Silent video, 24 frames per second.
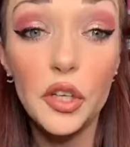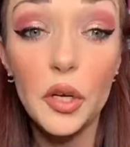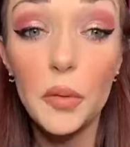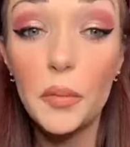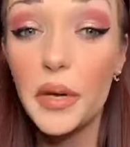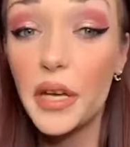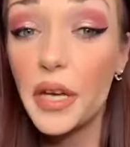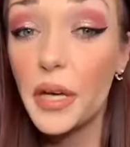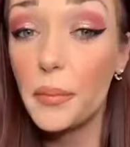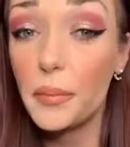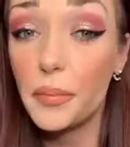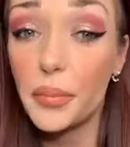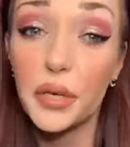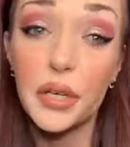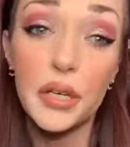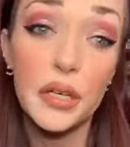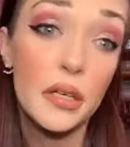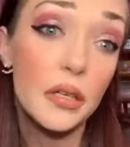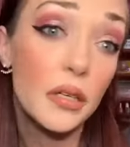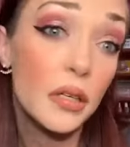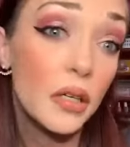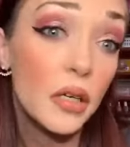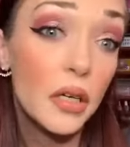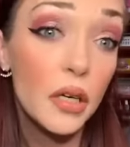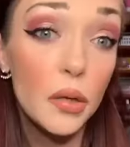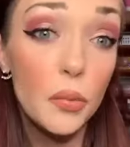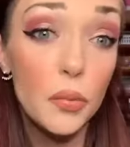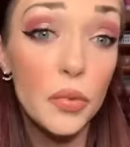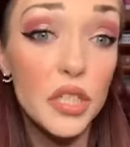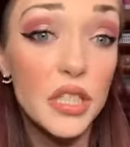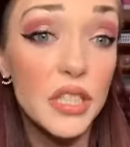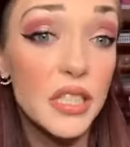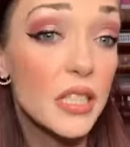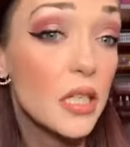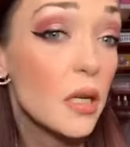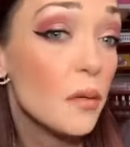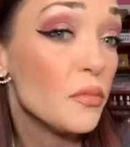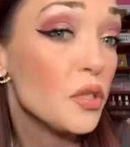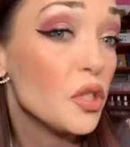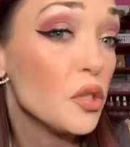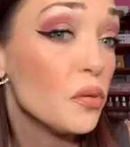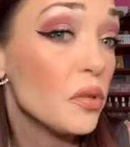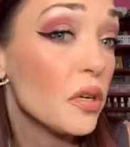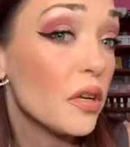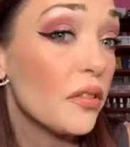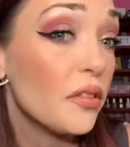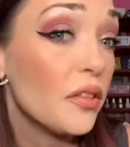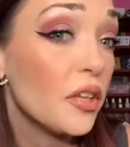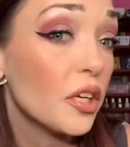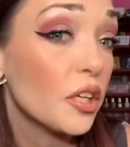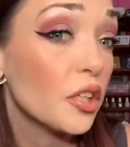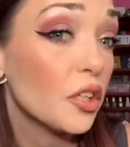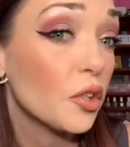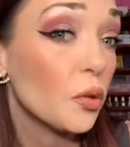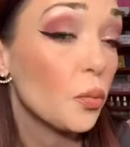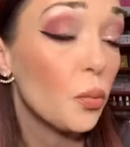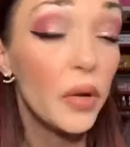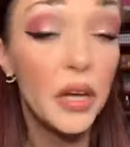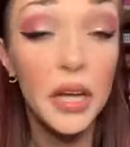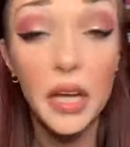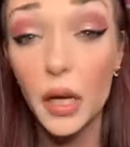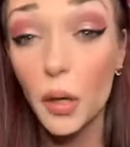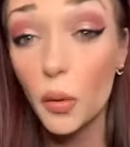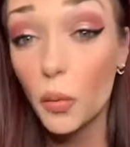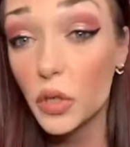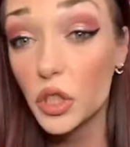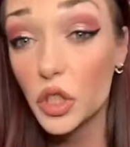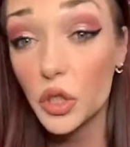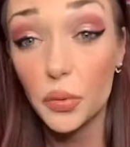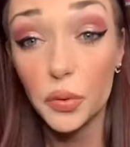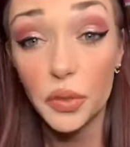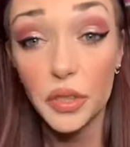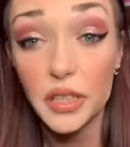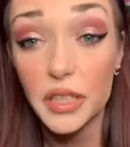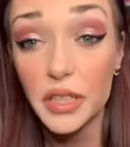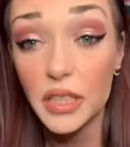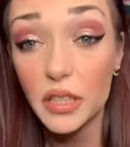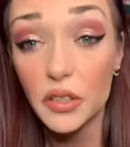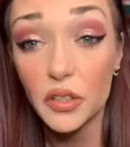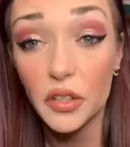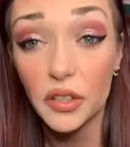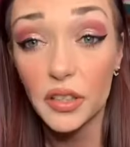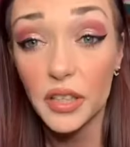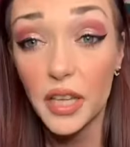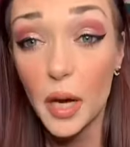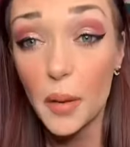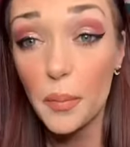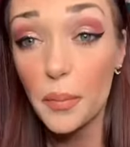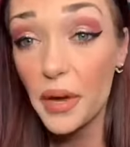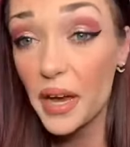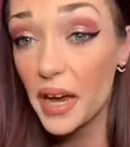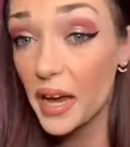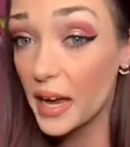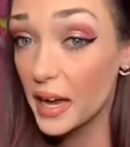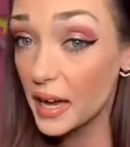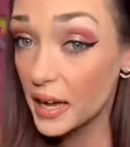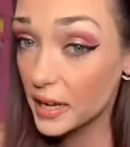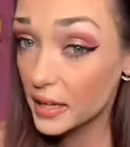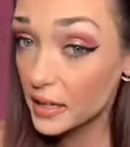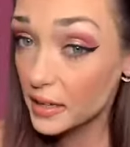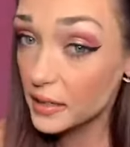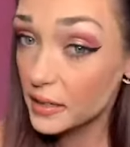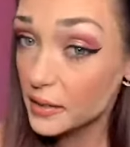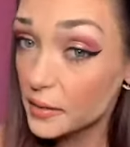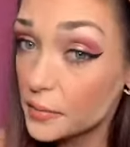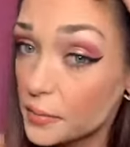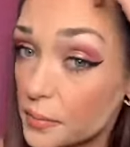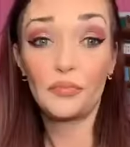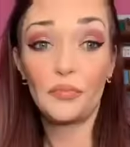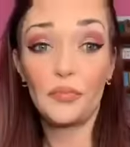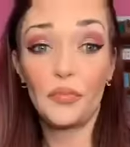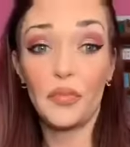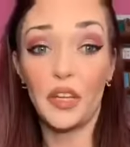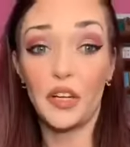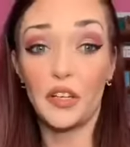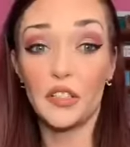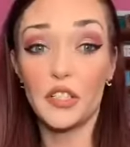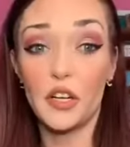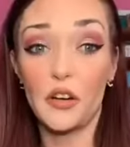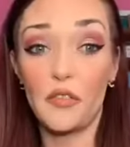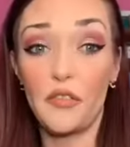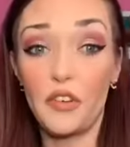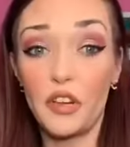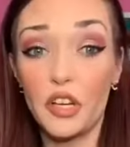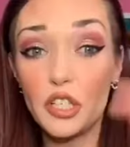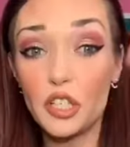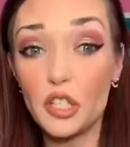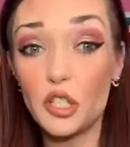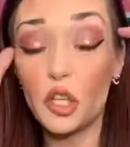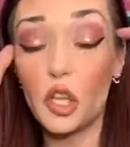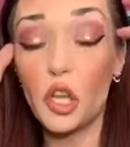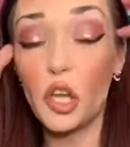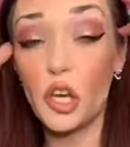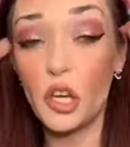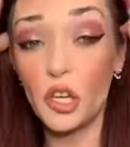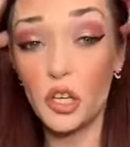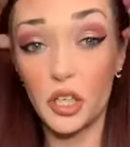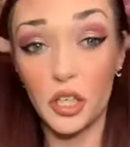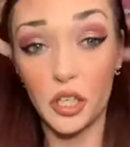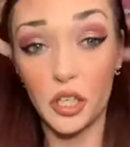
bit, but we just ended up doing a thicker wing, which really didn't look that bad. There's our finished look.